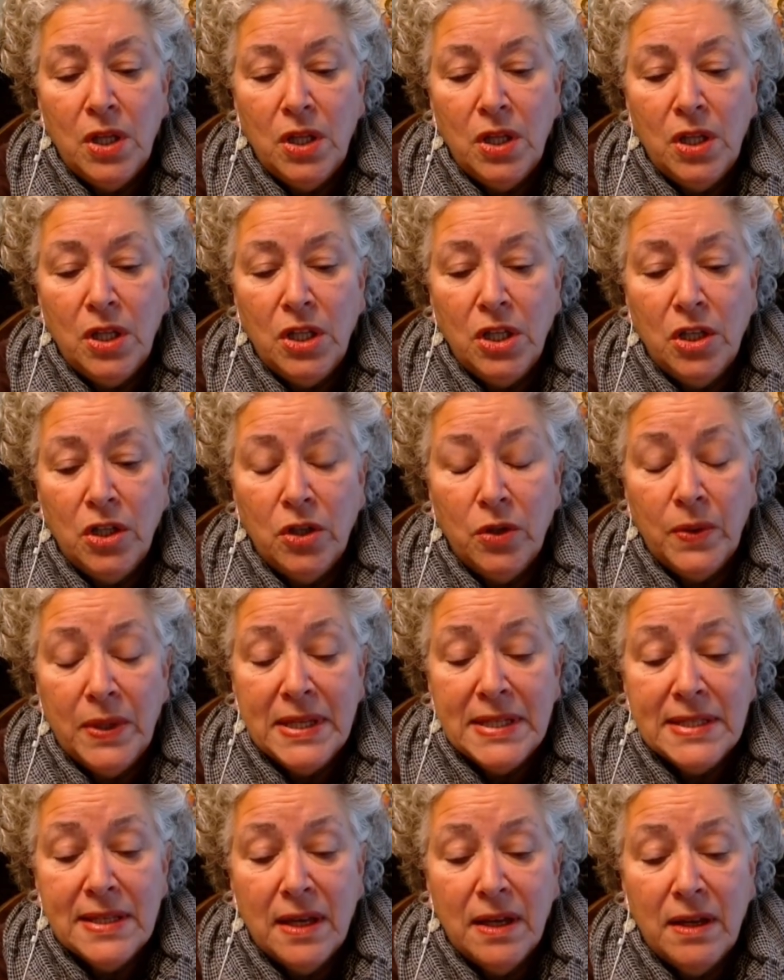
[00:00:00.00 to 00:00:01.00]

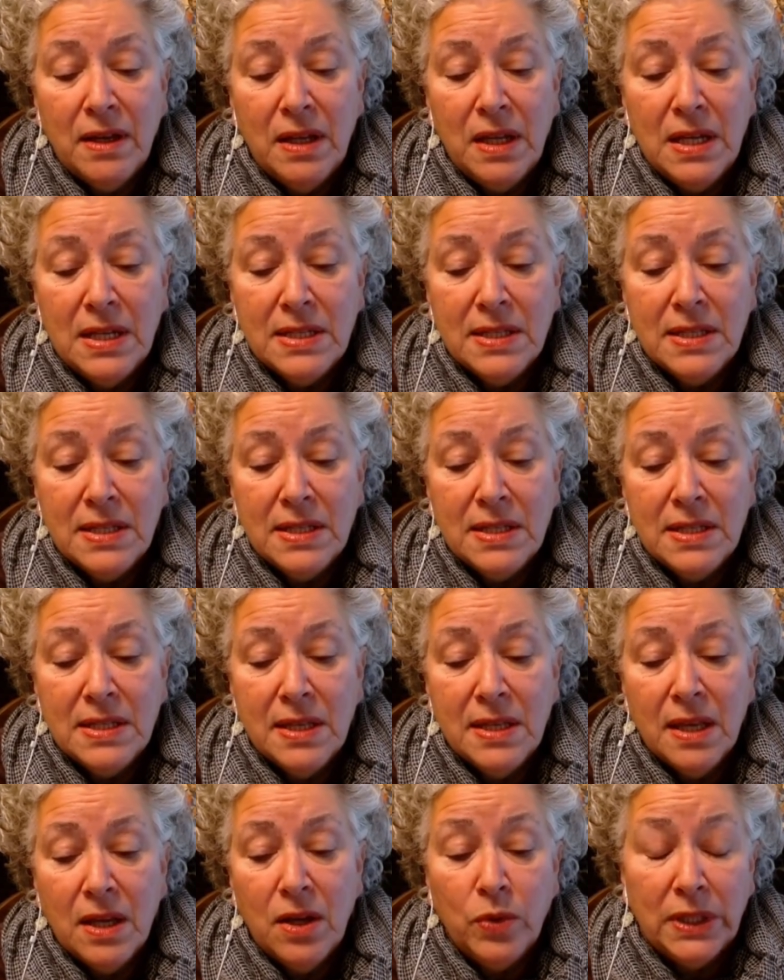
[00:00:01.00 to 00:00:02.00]
is a
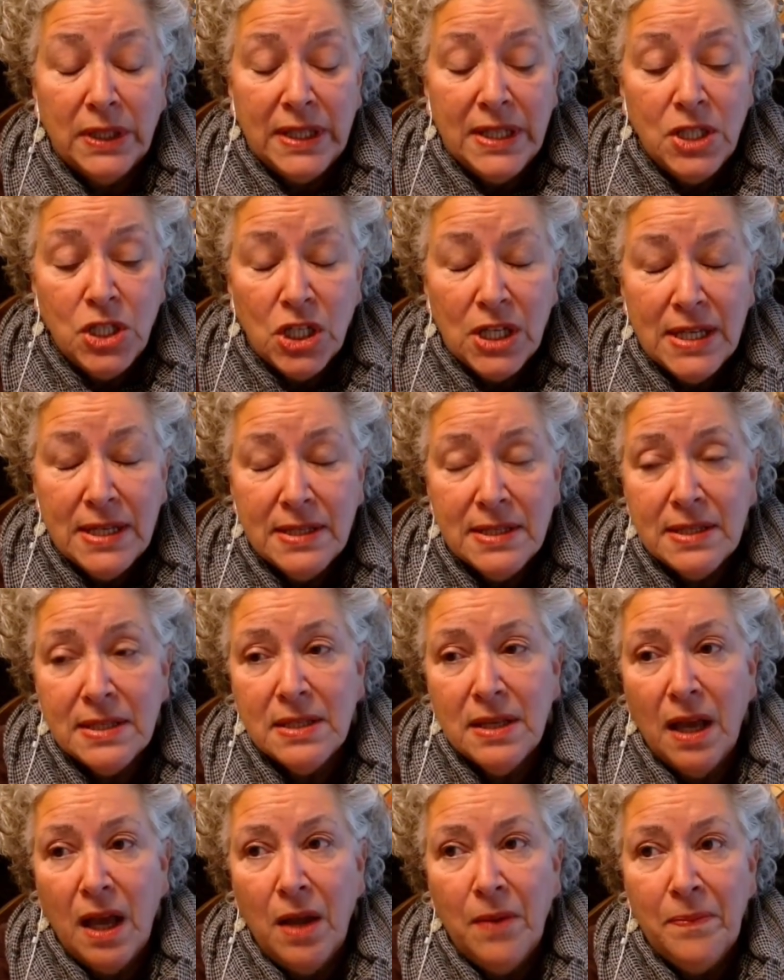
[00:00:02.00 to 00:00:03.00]

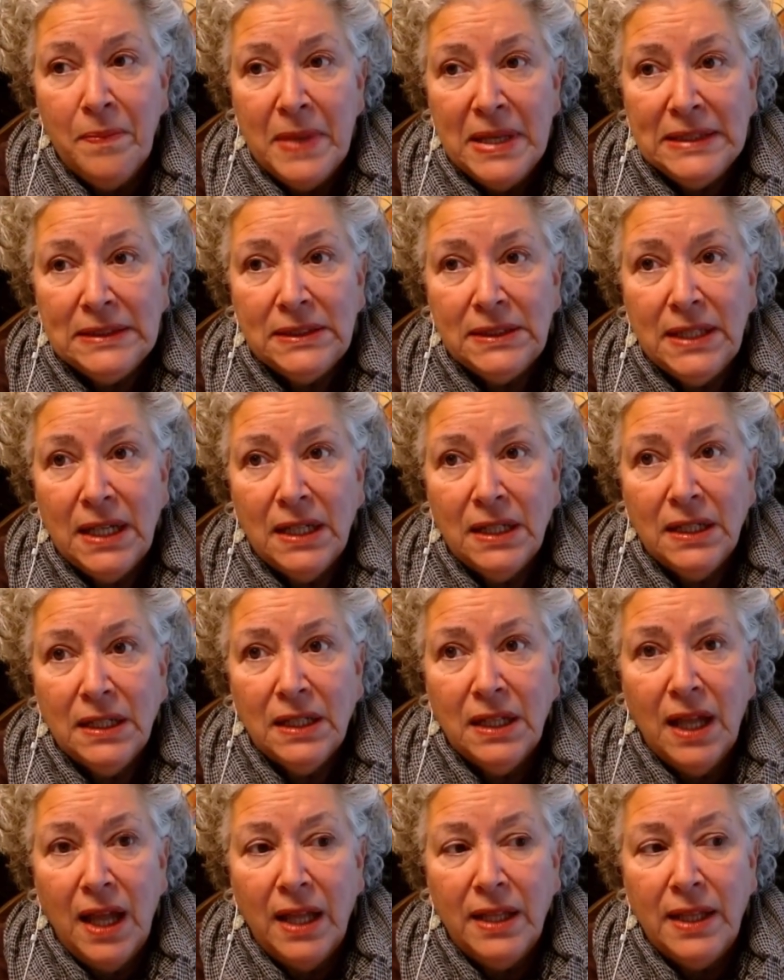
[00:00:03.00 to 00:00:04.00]
religious, a
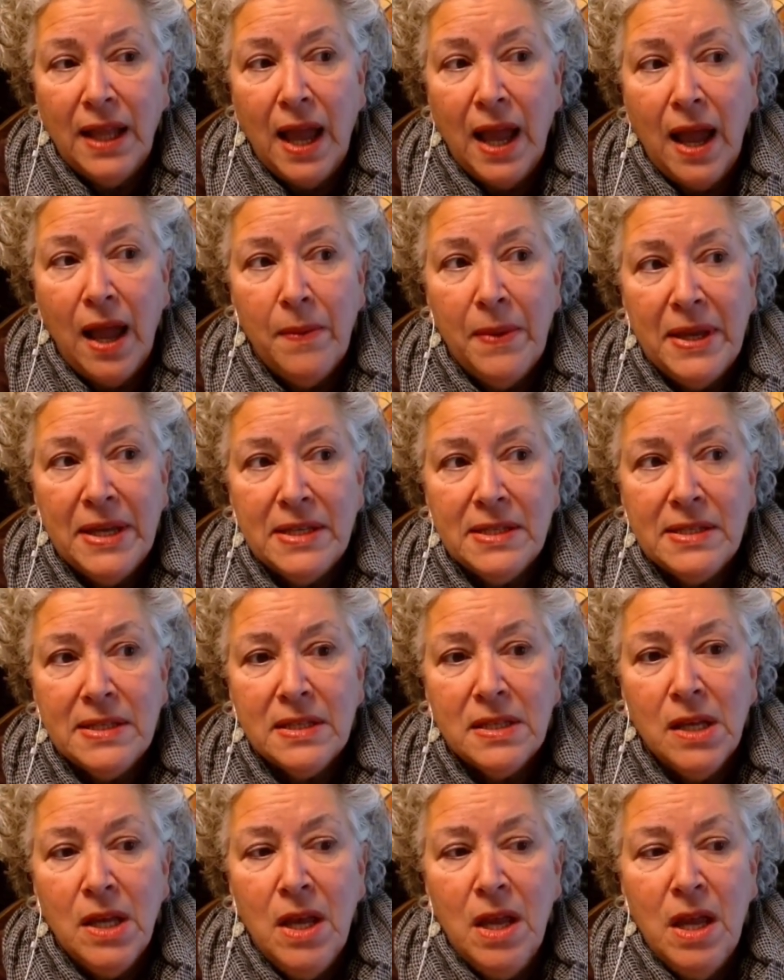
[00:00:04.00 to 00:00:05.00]
mystic, an
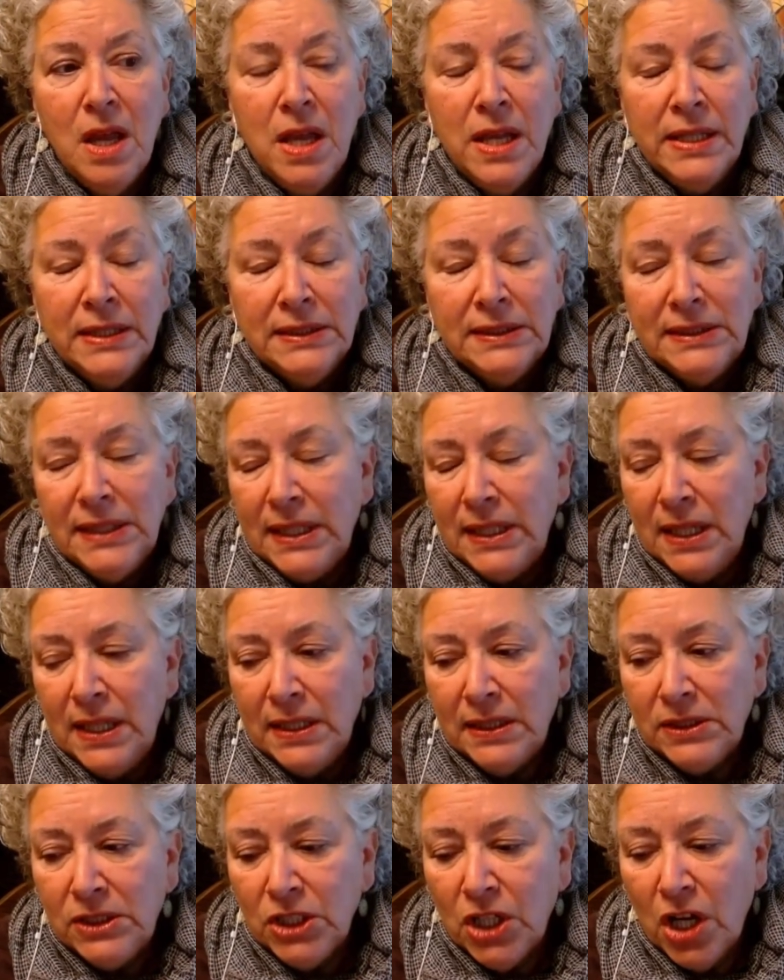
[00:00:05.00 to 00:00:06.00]
abbess. Saint
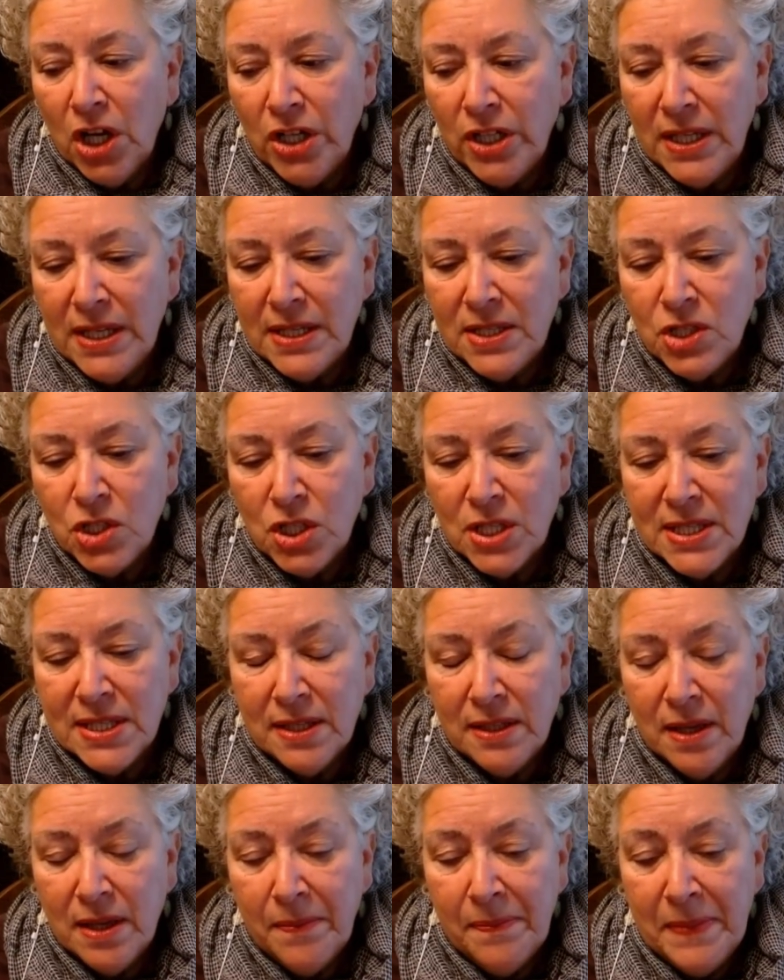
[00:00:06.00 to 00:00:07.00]
Hildegard is just
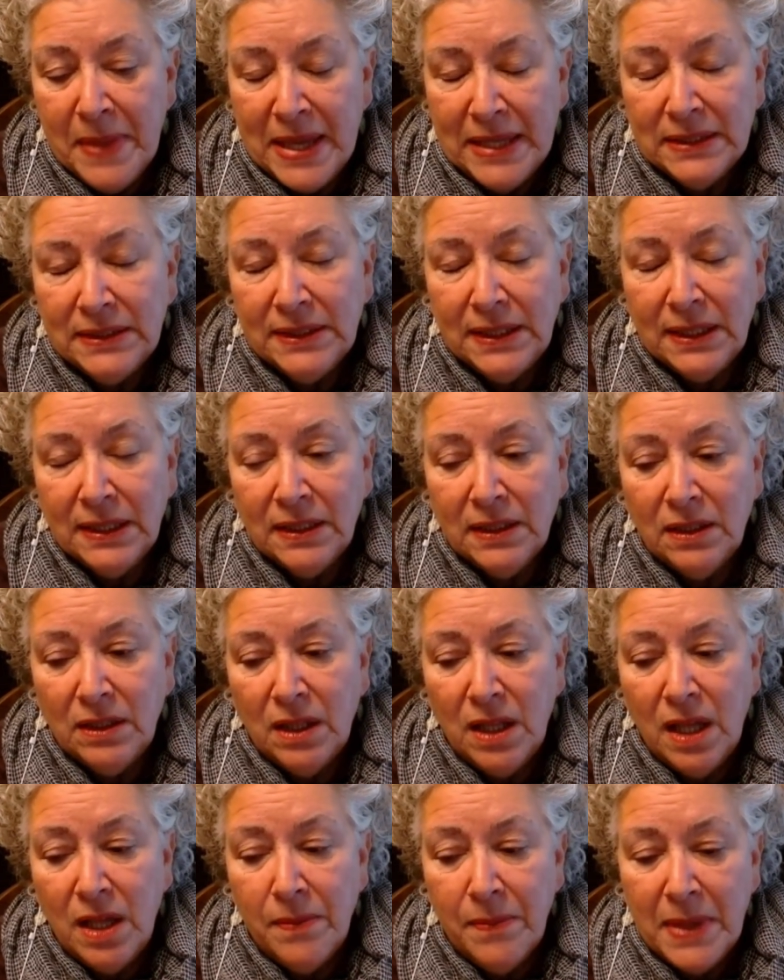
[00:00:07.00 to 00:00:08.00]
an
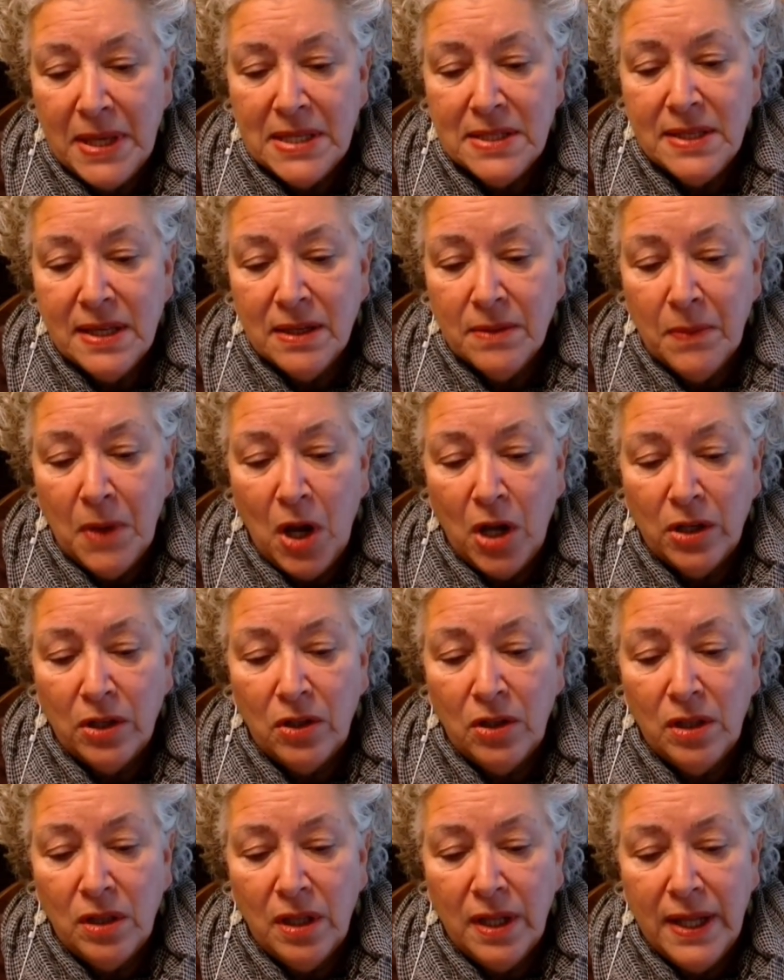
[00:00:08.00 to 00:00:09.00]
amazing
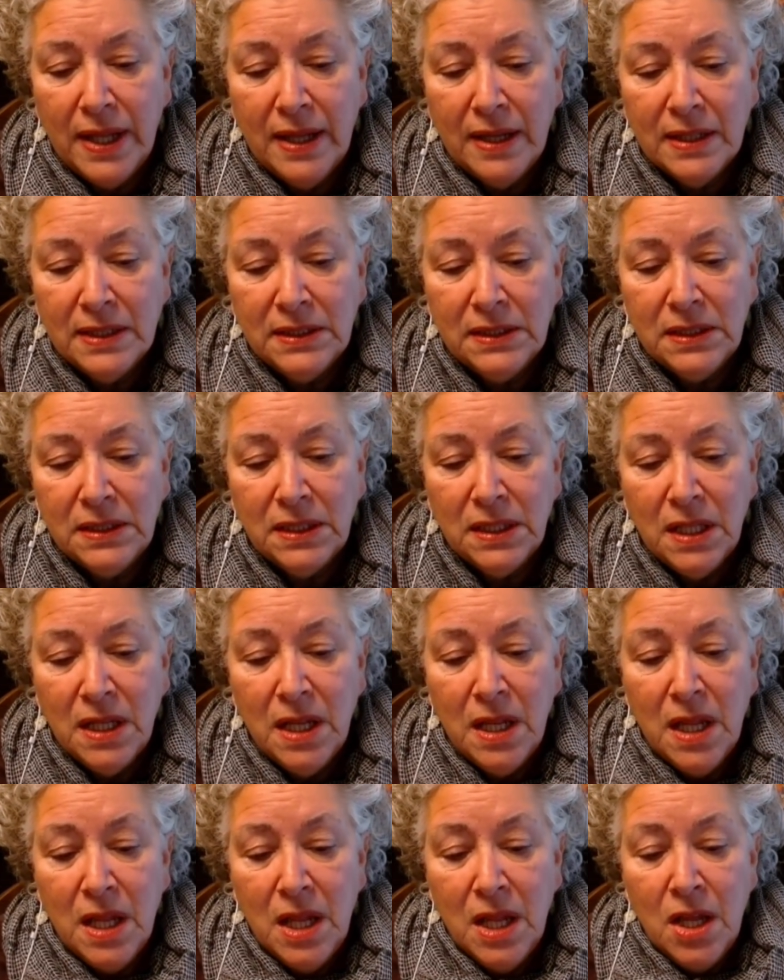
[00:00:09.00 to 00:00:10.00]
model. And
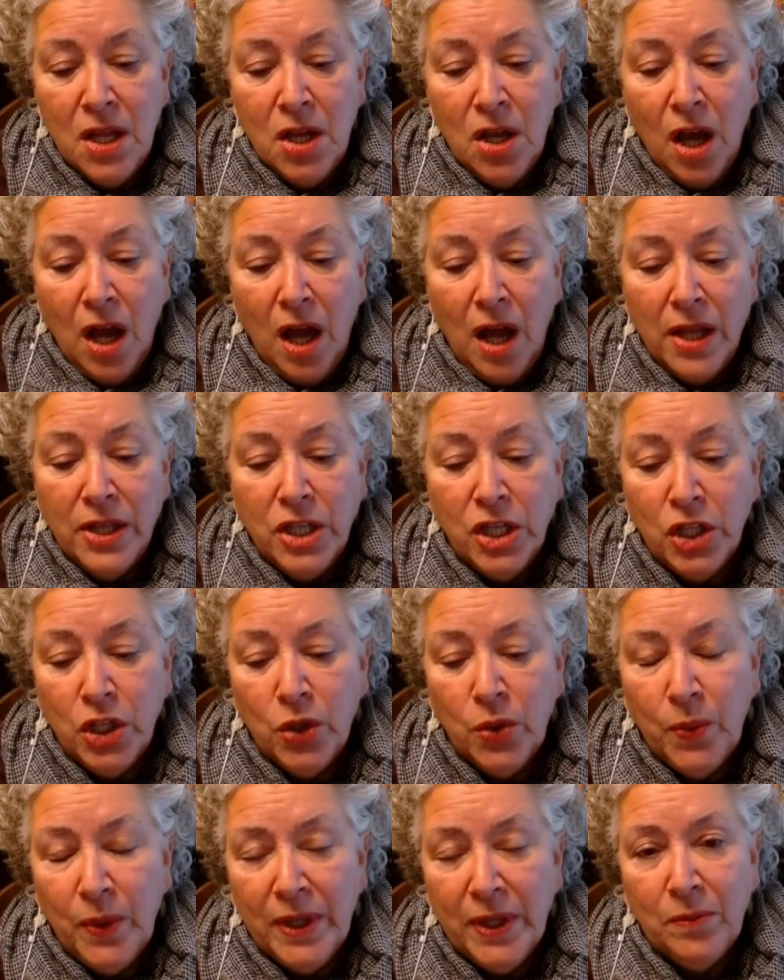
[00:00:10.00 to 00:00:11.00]

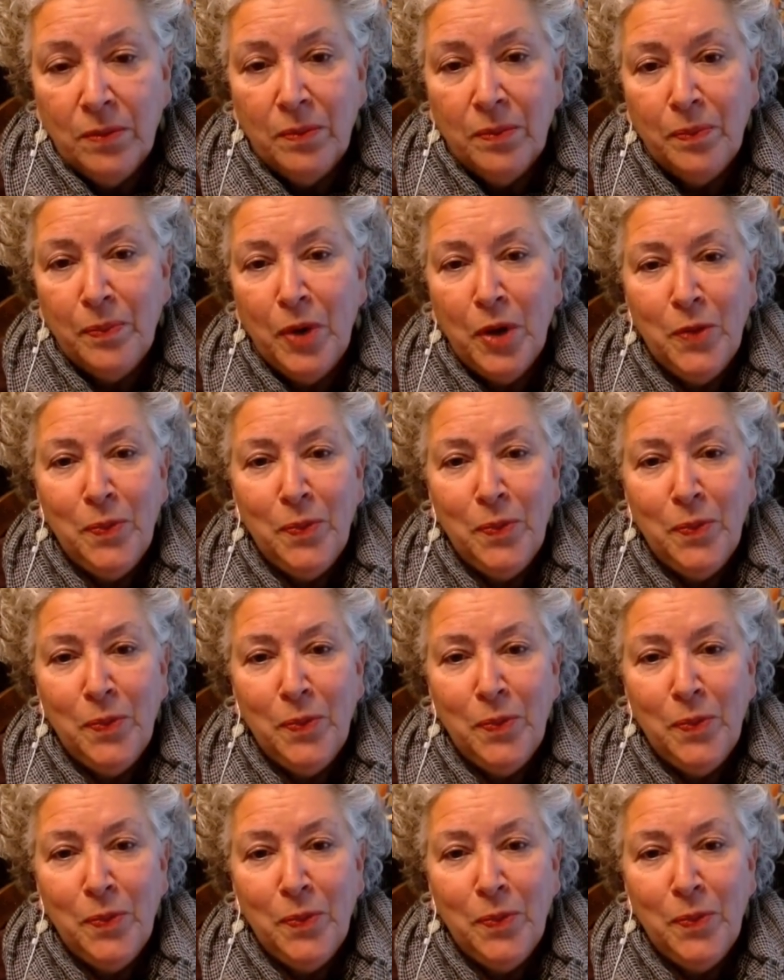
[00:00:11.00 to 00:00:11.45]
when Pope